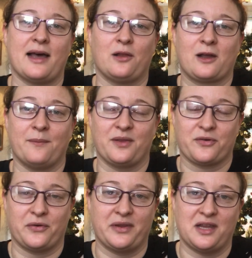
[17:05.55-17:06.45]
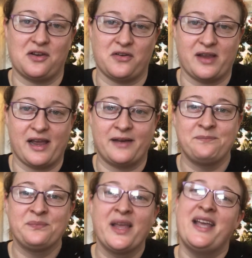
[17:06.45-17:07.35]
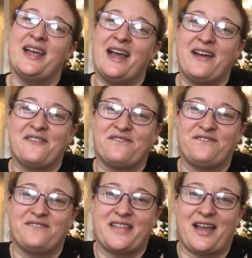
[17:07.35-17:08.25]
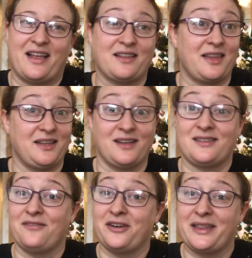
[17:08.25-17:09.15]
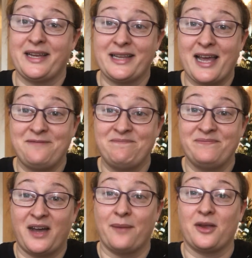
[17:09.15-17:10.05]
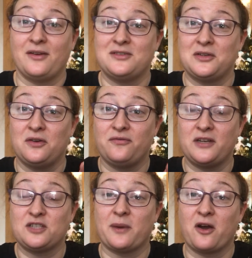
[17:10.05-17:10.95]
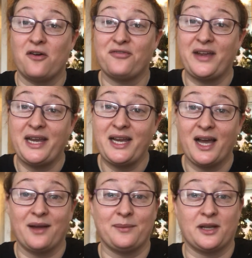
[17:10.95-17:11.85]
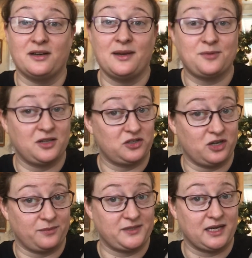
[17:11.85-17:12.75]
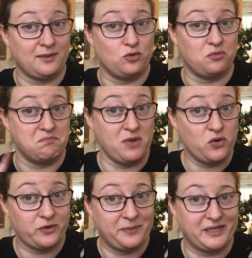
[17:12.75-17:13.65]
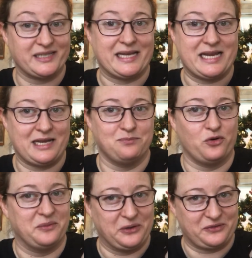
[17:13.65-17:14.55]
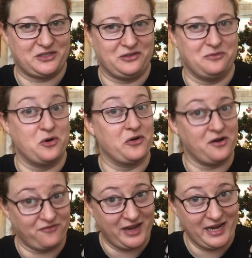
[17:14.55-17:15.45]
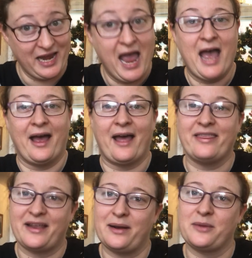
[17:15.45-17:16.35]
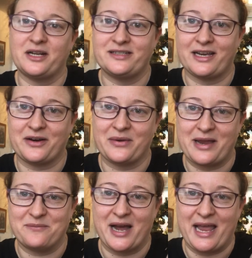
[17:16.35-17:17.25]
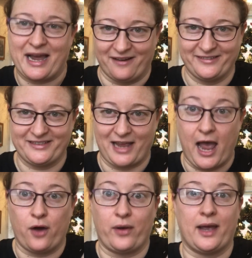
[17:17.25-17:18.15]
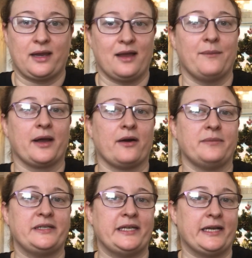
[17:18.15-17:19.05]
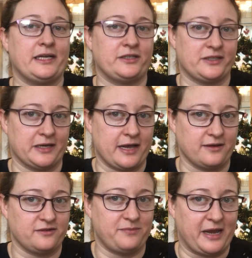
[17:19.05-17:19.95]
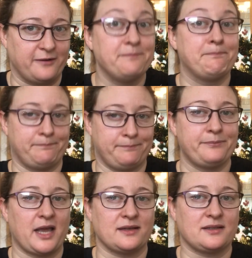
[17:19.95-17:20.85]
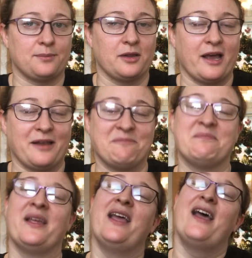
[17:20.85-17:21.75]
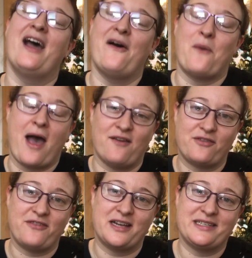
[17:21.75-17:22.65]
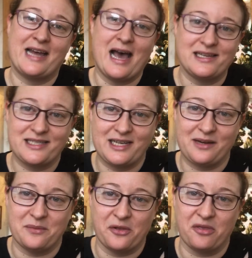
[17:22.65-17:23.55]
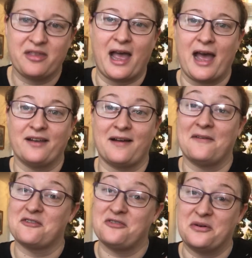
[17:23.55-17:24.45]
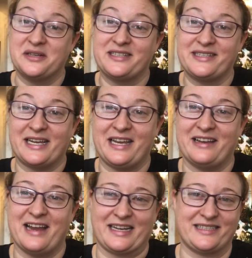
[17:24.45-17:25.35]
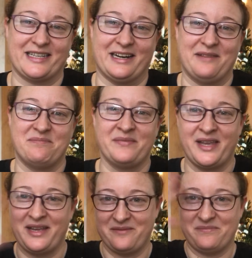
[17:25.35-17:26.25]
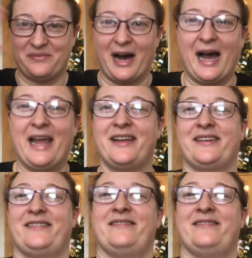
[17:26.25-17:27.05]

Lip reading: That will come through in the new year. I think that's everything then. I'm going to finish my coffee. I'm going to nip to the shops and get more milk because I need more milk to do more coffee. And then I'm going to decorate my house out and get my grumpy teenage son out of bed. That's the plan. Have a fantastic month, and I look forward to seeing you next time. Bye.